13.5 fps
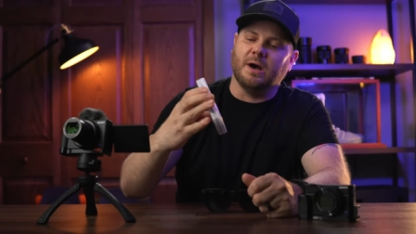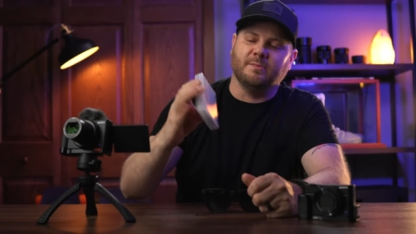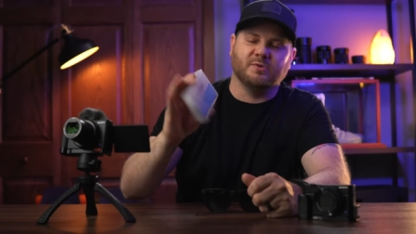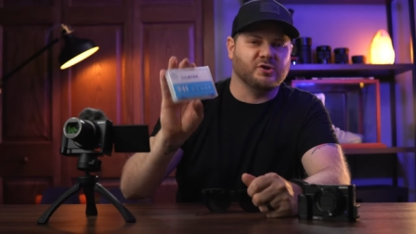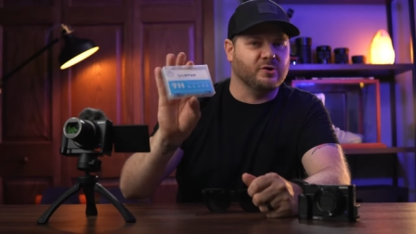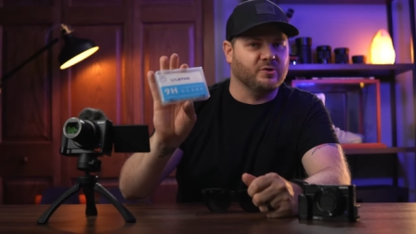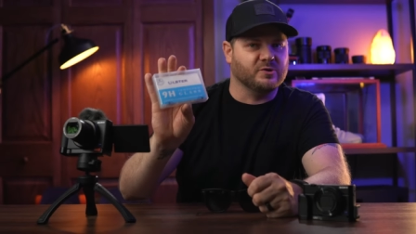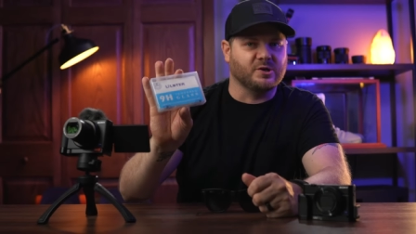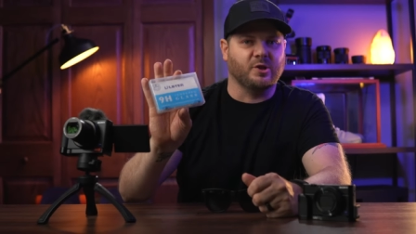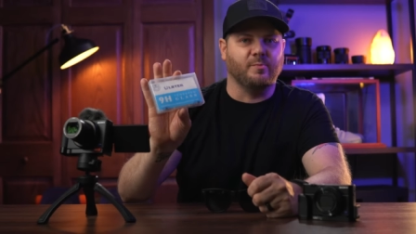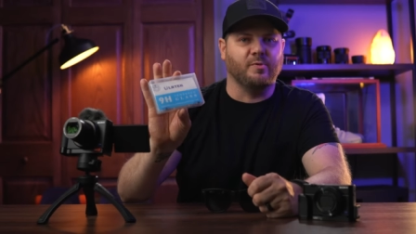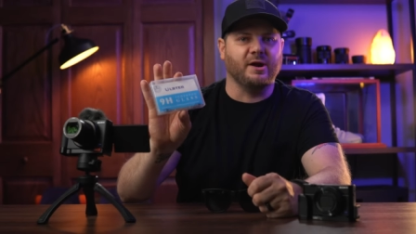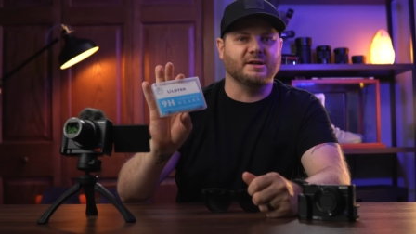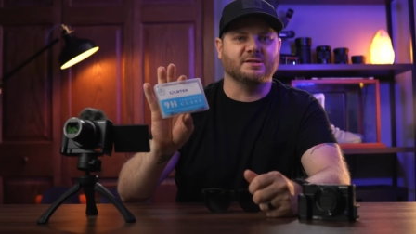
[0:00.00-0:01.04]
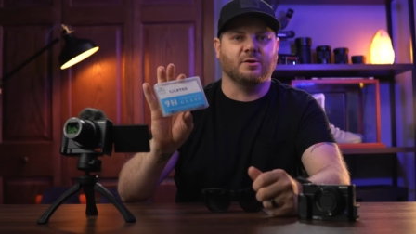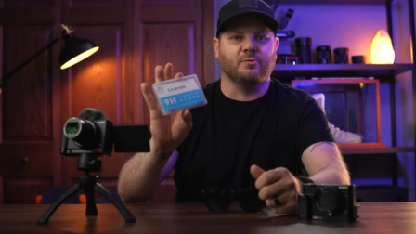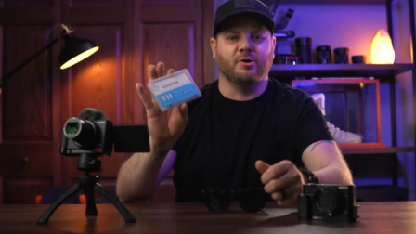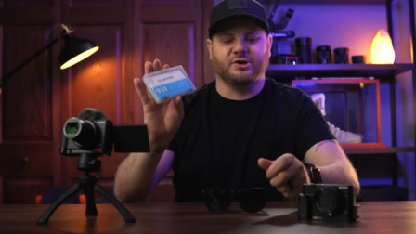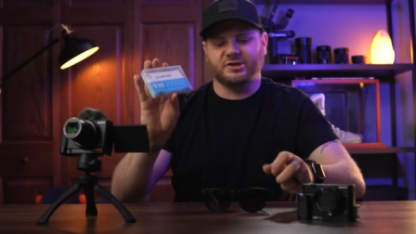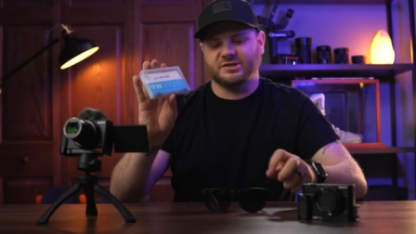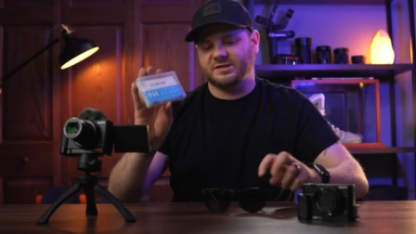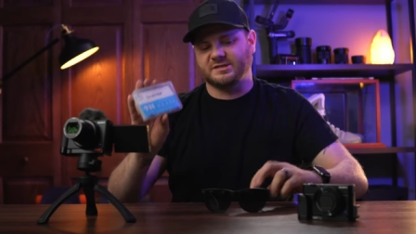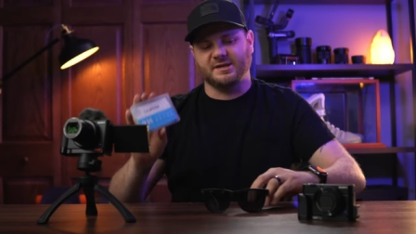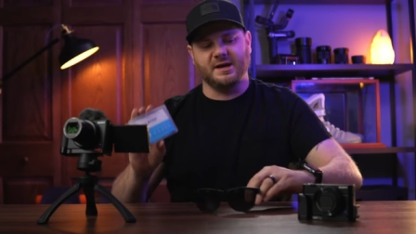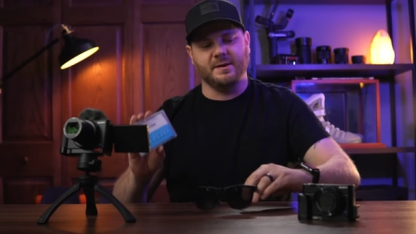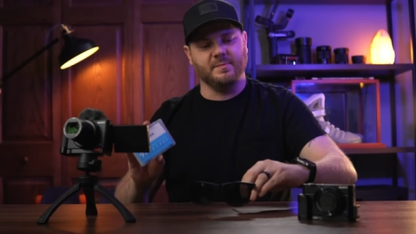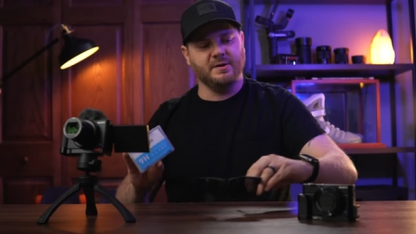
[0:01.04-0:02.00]
I'm sure there's other brands that'll work just the
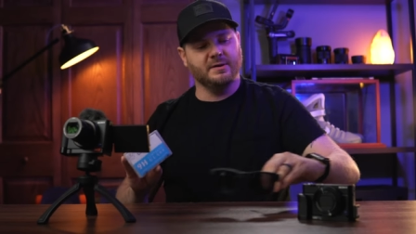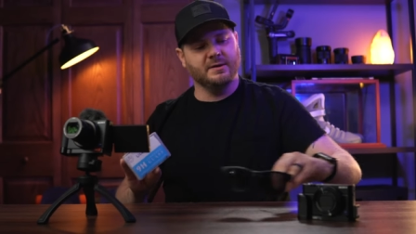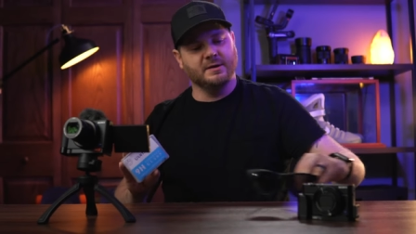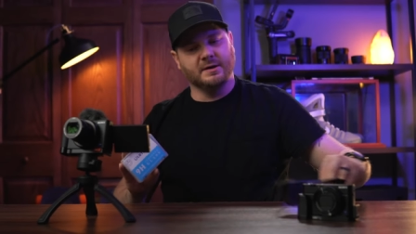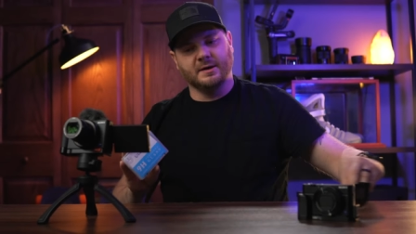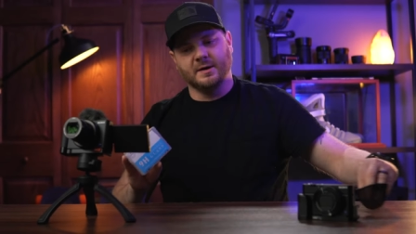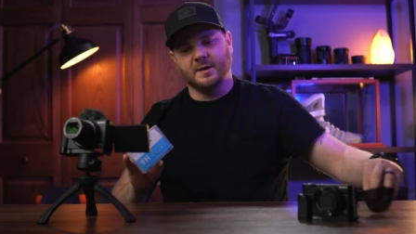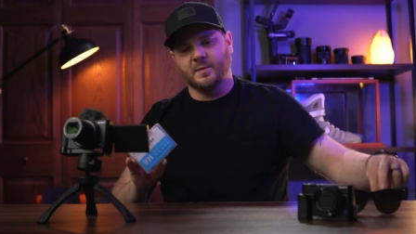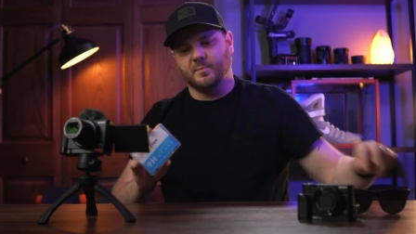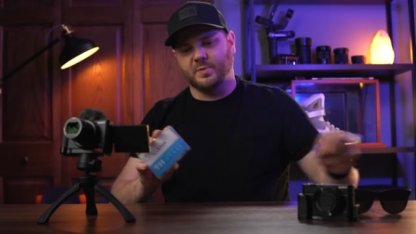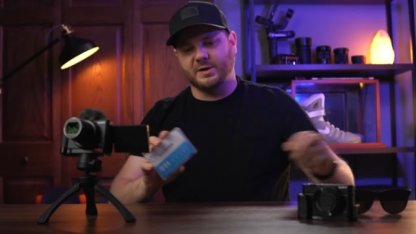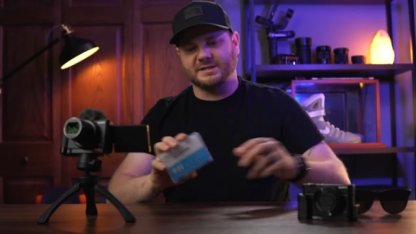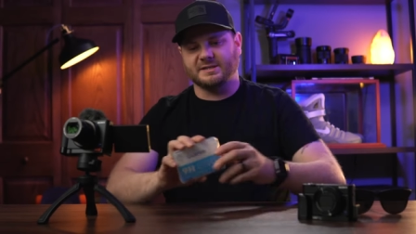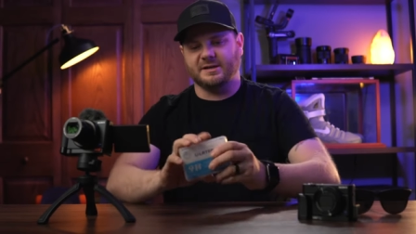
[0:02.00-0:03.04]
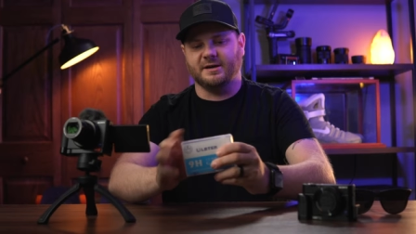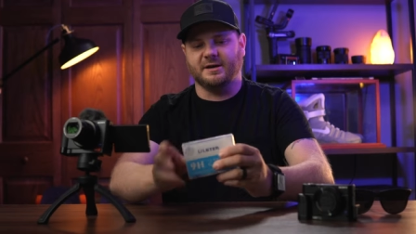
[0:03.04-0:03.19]
same, but